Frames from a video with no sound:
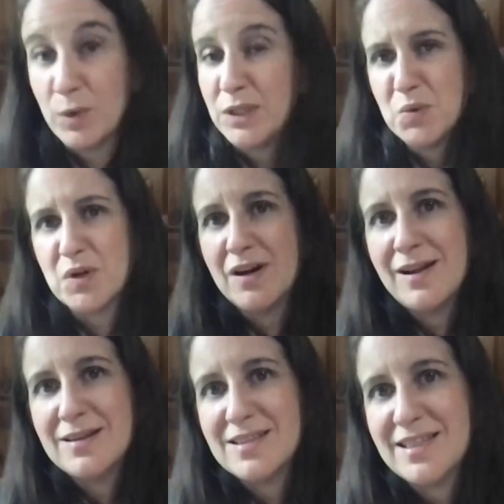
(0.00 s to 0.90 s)
of
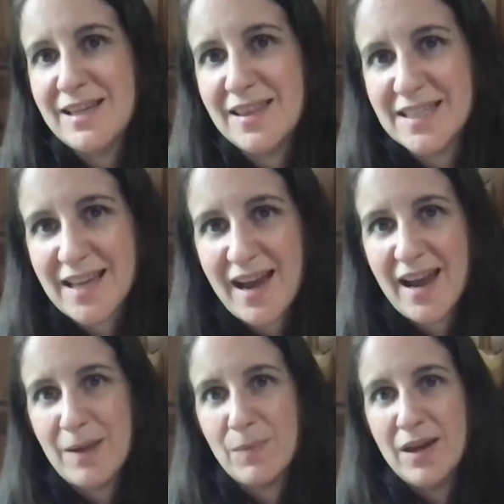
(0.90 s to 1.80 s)
God working through
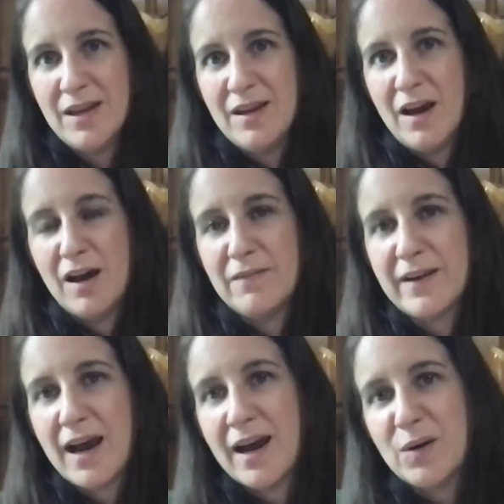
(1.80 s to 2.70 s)
a seed that you were
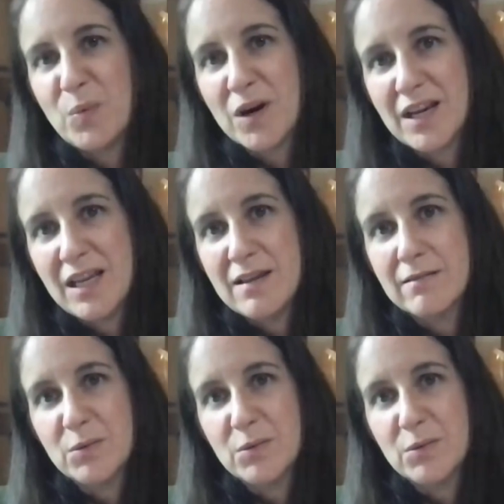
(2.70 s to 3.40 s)
just planting.